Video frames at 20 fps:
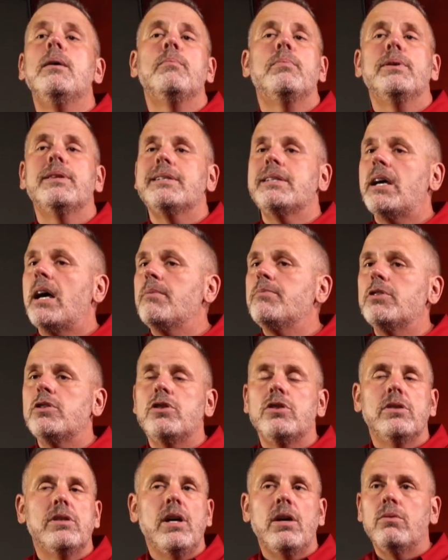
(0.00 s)
but the times
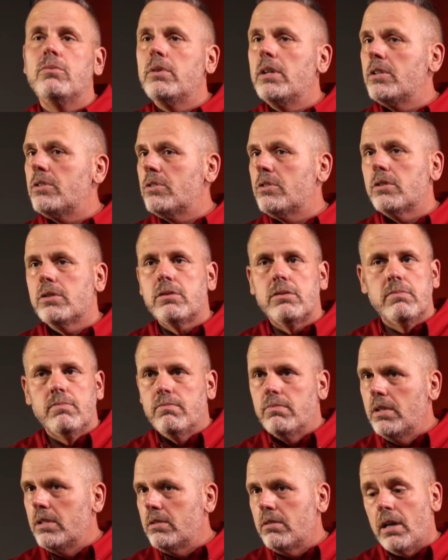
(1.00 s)
that you don't,
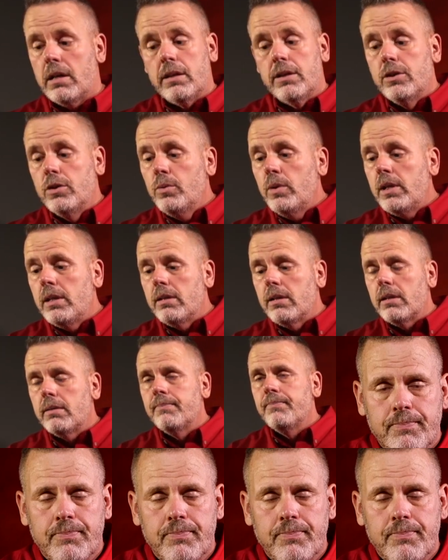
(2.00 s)
it's not going to do anything.